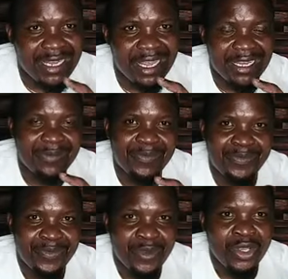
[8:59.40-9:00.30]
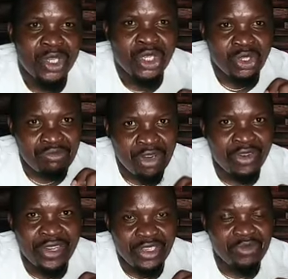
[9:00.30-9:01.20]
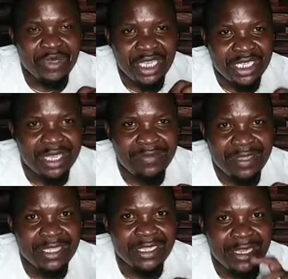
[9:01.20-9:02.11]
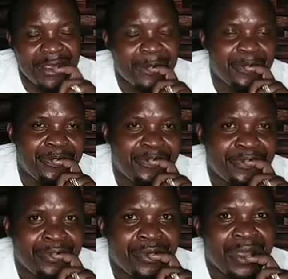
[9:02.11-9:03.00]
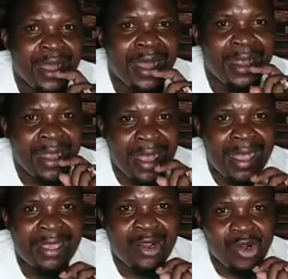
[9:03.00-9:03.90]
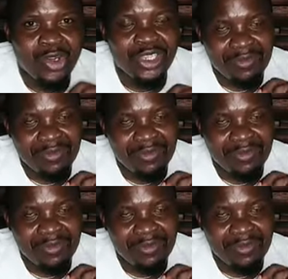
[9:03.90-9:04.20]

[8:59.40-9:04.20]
day. Tomorrow it will be the seventh day. A guy called